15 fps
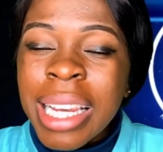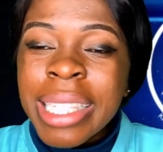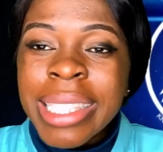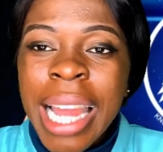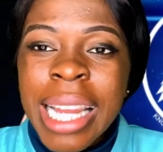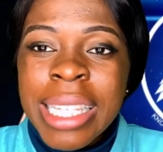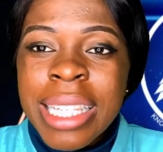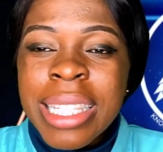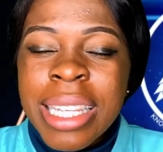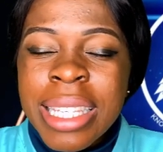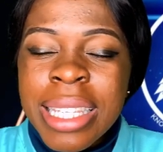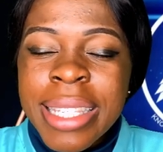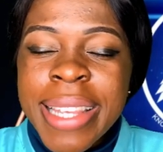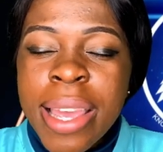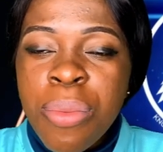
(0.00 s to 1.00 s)
that is the
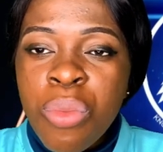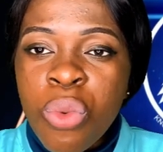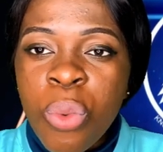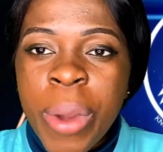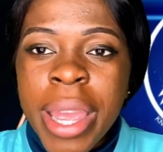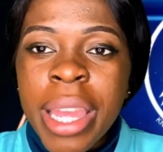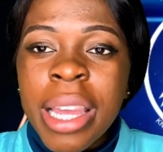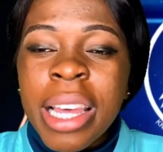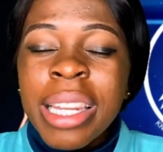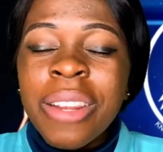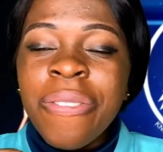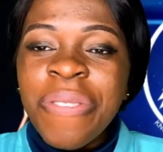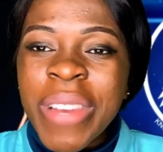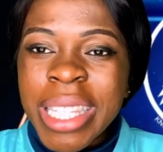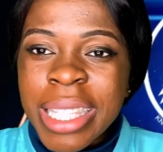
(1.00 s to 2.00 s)
same way the
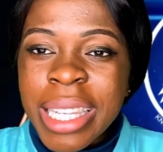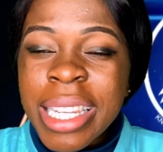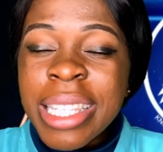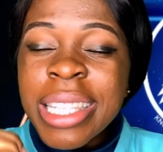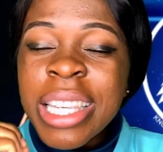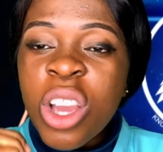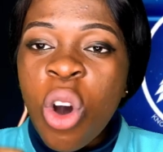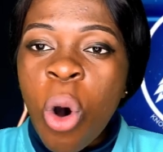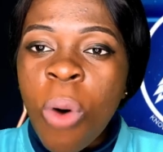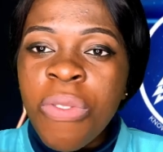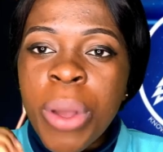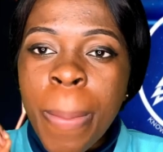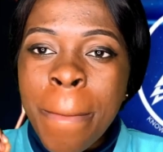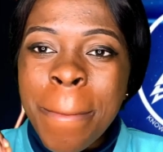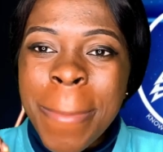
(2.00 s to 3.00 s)
fertility of
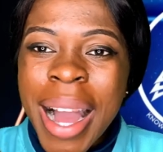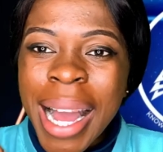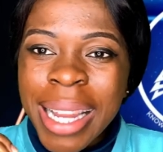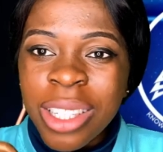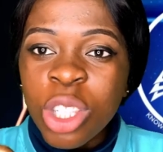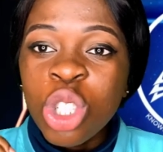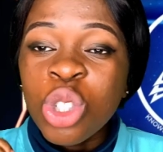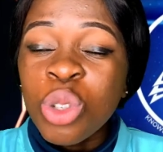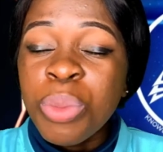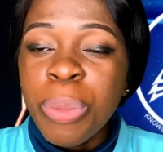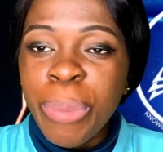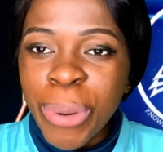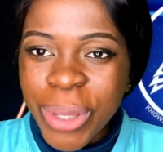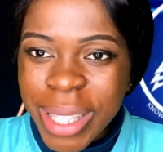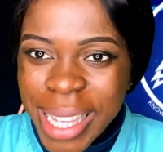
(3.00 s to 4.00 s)
a man should be
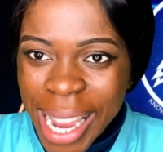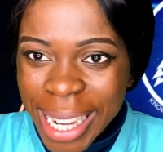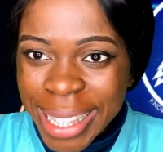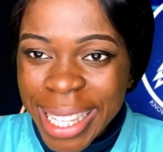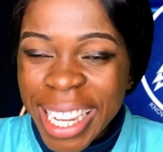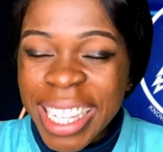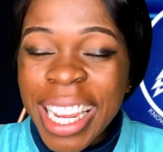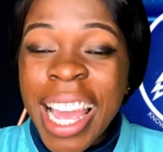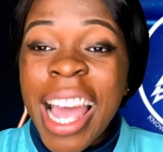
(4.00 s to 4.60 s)
protected